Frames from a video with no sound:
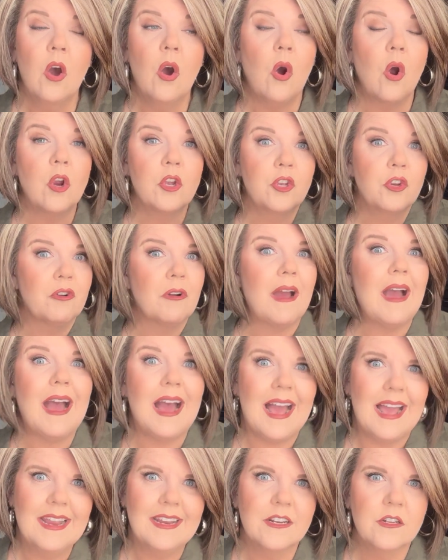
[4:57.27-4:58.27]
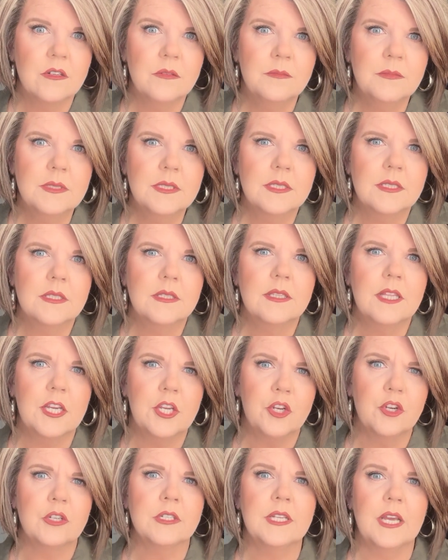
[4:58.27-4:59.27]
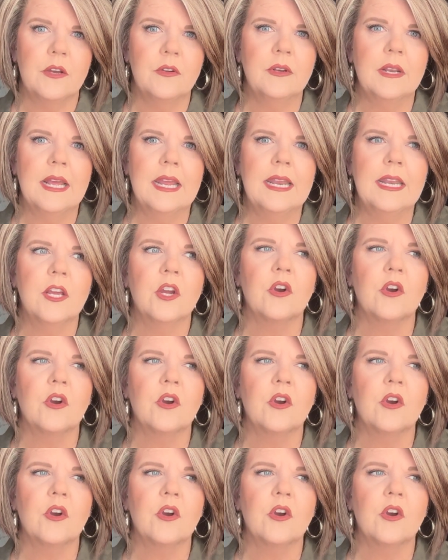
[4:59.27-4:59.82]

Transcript: or your items that you're donating